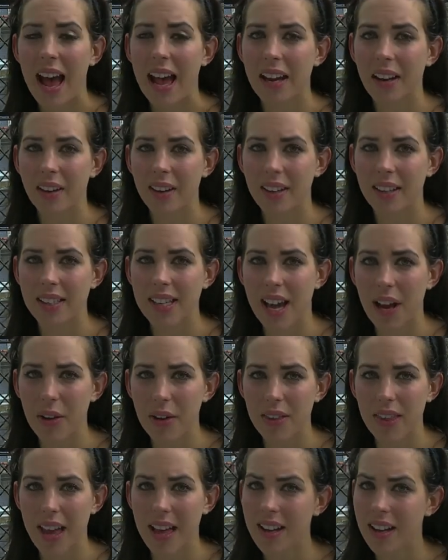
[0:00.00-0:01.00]
And I can tell
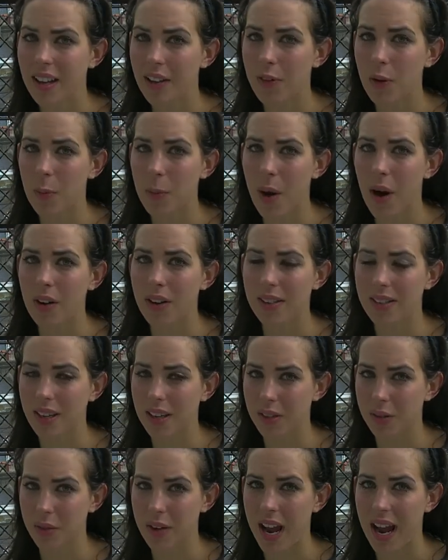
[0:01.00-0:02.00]
you then, if your partner
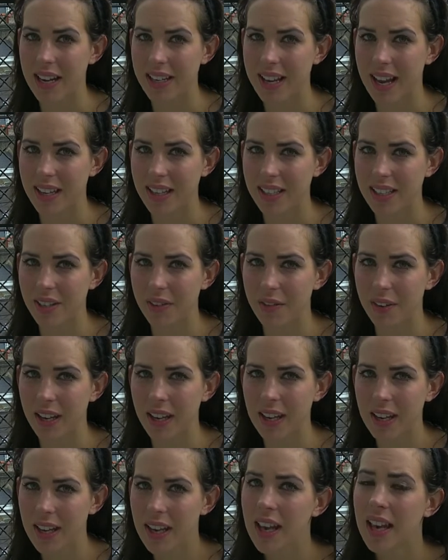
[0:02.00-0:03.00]
does react
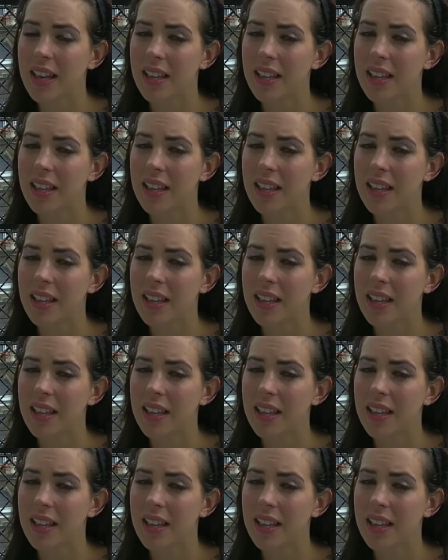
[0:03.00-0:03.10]
negatively,